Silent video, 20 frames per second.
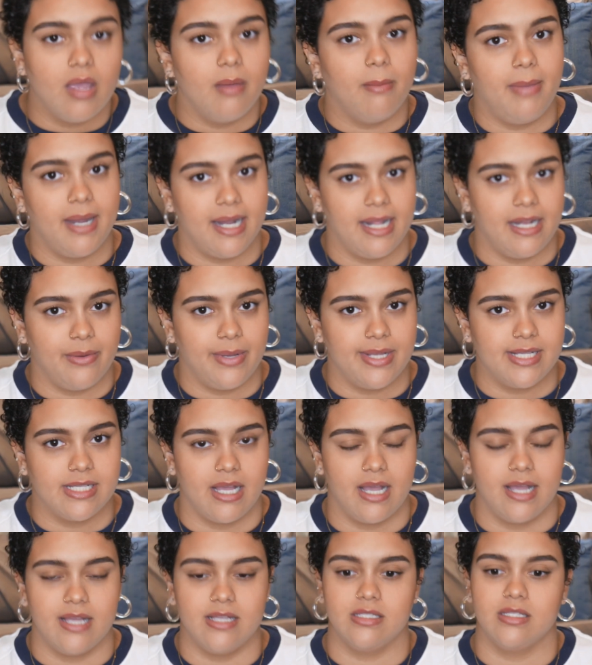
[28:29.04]
But anyways,
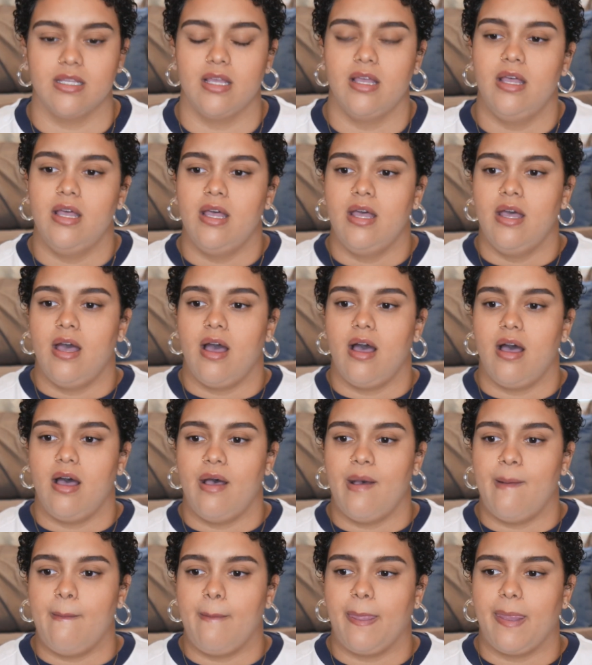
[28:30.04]
guys.
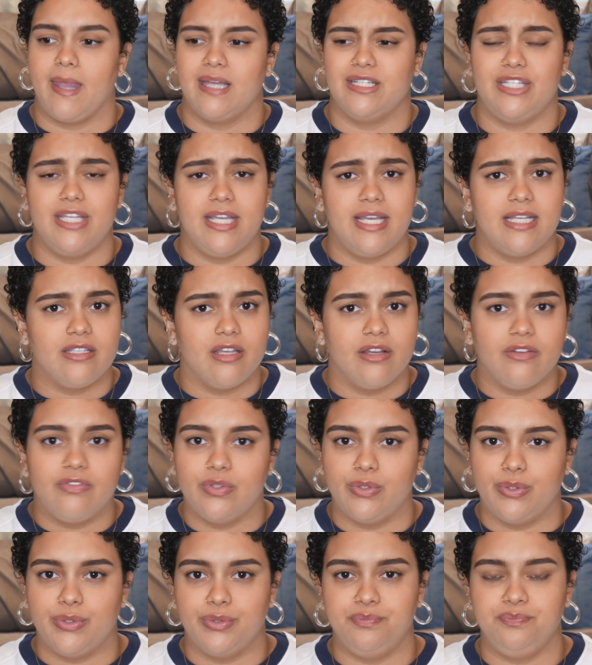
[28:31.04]
She eats her
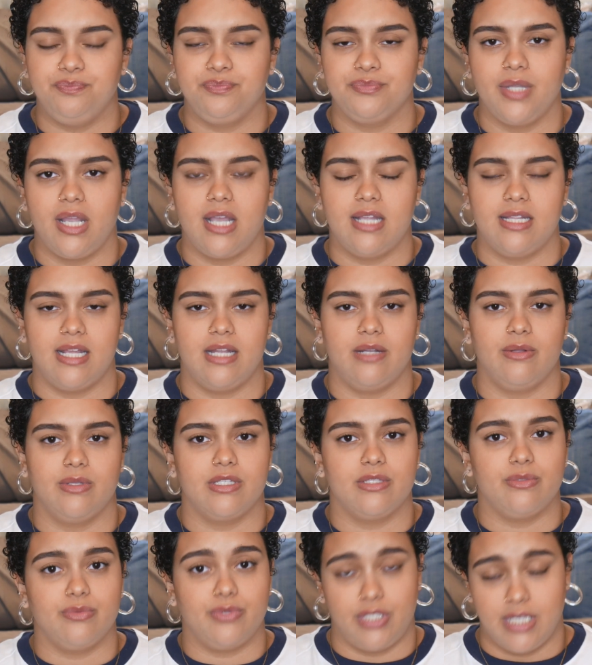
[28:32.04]
food. And then
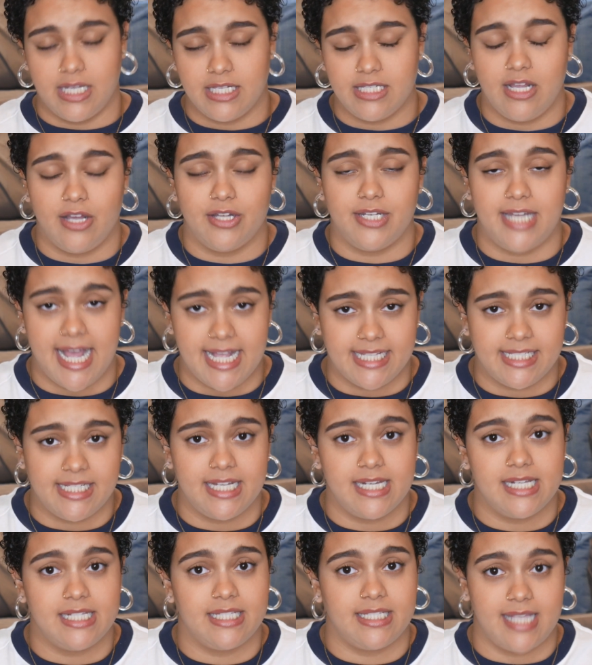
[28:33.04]
she has the
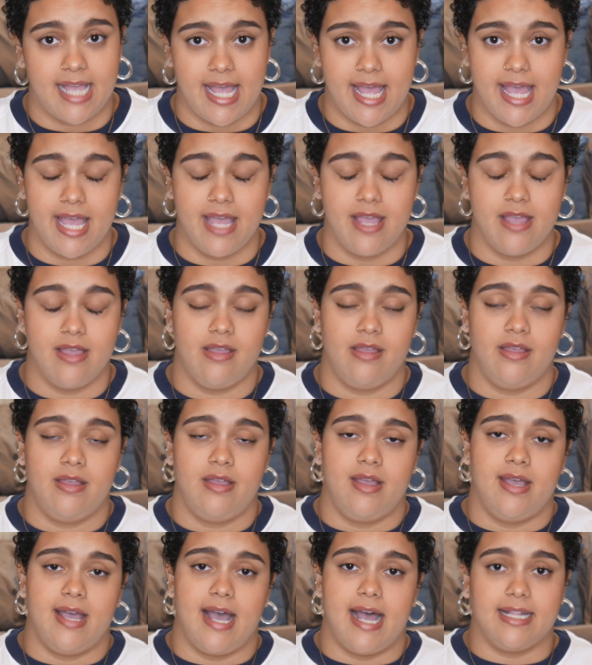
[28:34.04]
audacity to say,
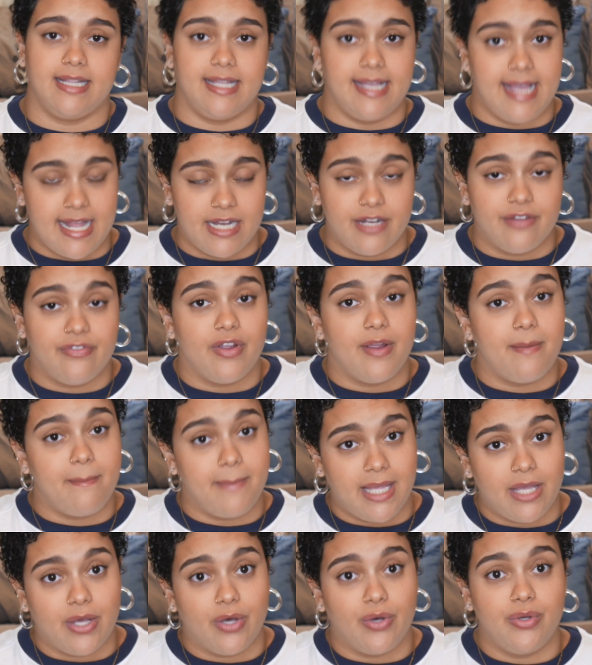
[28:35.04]
at the end of her
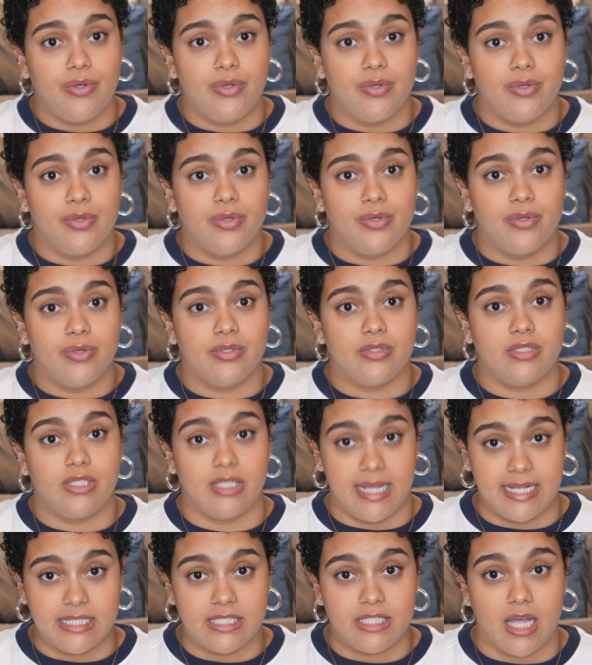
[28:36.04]
meal, she
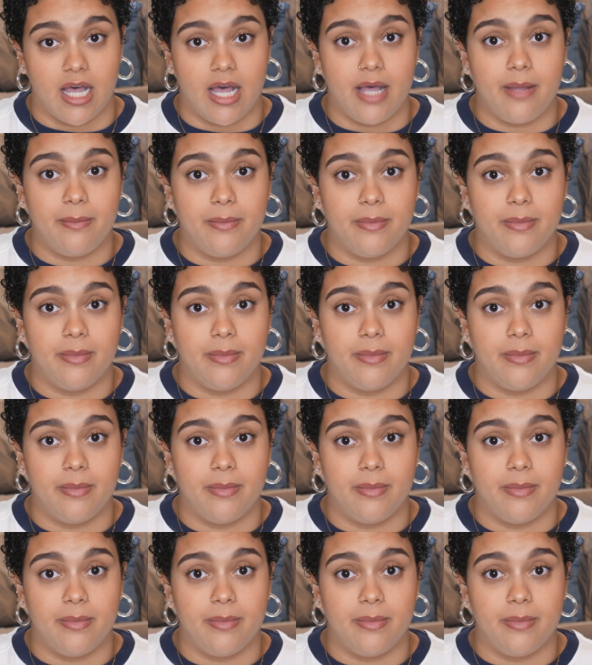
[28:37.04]
gets up.